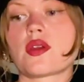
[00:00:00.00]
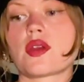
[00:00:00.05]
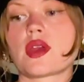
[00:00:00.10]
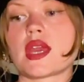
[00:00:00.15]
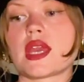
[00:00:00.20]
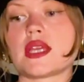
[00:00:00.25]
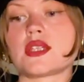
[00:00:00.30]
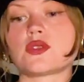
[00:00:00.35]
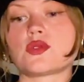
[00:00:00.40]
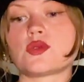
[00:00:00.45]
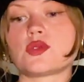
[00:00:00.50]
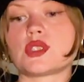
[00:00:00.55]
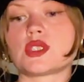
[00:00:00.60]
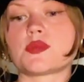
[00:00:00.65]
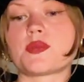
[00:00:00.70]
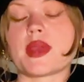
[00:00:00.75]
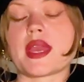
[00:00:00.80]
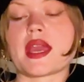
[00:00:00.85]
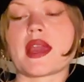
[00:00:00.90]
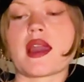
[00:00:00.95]
It's all just
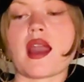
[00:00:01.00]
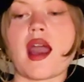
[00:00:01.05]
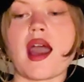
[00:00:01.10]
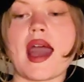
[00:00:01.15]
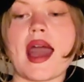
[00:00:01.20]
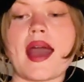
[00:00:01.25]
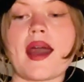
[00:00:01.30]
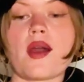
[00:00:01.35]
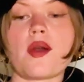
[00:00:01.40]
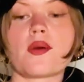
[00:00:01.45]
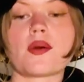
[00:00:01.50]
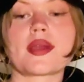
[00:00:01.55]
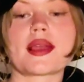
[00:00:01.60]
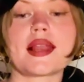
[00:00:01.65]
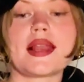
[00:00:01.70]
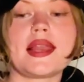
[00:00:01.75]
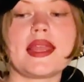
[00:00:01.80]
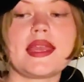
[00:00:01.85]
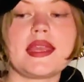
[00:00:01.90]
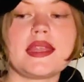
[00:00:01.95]
being cut out,
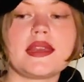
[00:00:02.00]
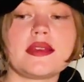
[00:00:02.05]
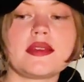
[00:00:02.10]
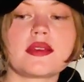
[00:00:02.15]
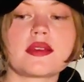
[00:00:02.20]
clean